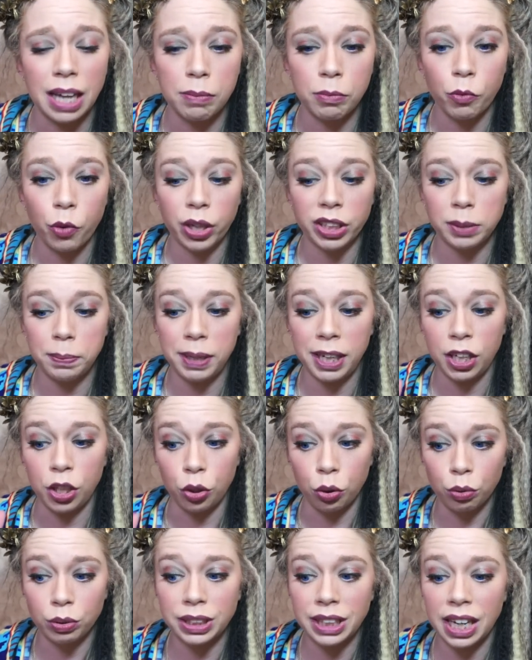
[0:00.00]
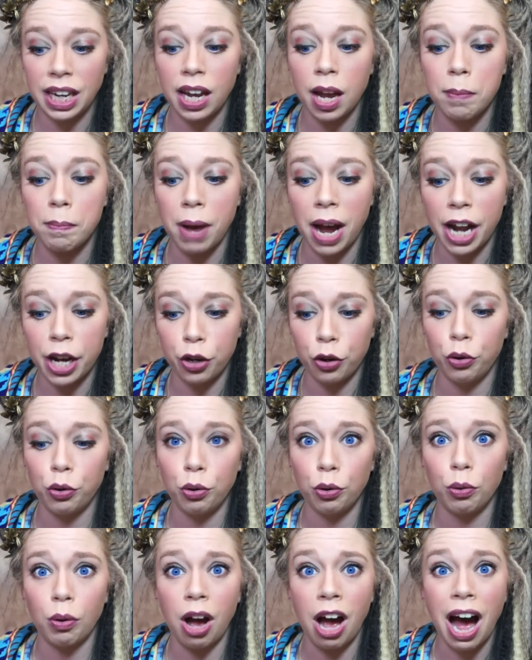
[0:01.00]
I'm going to be using my
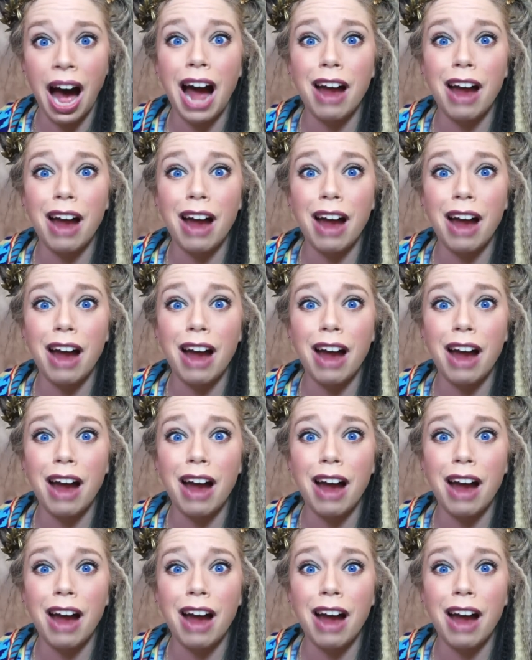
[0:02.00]
new